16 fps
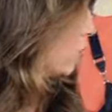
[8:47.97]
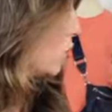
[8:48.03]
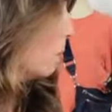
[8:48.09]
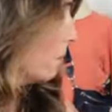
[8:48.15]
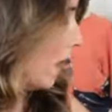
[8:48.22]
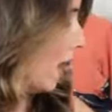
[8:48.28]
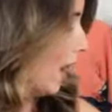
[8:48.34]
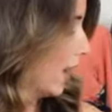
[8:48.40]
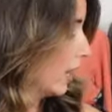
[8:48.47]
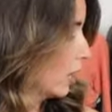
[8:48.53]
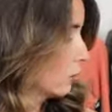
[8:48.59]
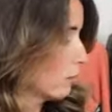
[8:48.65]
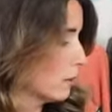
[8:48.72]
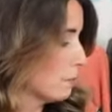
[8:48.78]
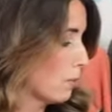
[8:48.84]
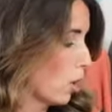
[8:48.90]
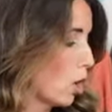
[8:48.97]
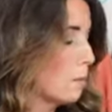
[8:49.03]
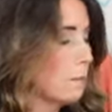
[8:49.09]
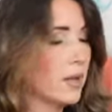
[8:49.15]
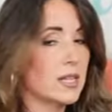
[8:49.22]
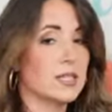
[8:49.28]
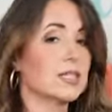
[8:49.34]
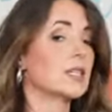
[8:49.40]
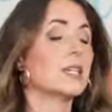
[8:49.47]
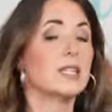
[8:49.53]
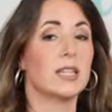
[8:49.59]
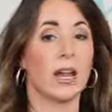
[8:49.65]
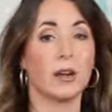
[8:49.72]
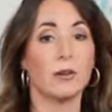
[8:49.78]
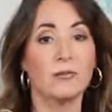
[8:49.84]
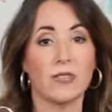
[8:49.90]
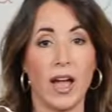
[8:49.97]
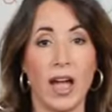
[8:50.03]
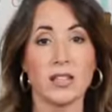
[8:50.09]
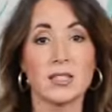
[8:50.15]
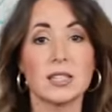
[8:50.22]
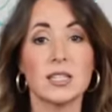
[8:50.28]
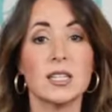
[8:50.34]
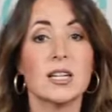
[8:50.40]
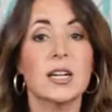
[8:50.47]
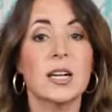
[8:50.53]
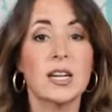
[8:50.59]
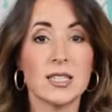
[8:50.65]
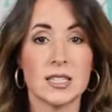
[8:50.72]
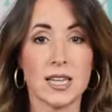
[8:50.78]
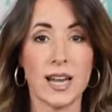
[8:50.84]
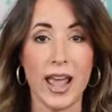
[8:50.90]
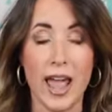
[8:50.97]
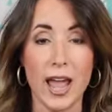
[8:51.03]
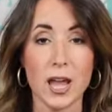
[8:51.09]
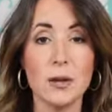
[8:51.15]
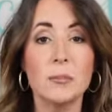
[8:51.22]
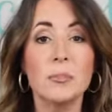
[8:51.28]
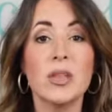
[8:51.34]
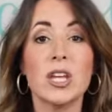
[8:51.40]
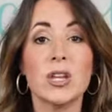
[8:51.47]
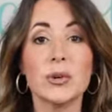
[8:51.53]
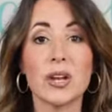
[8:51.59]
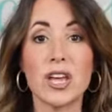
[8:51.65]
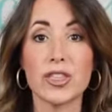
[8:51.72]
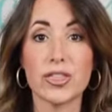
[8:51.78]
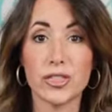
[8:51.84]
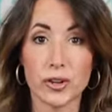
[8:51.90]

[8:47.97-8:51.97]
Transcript: you buy a repurposed denim vest today, you get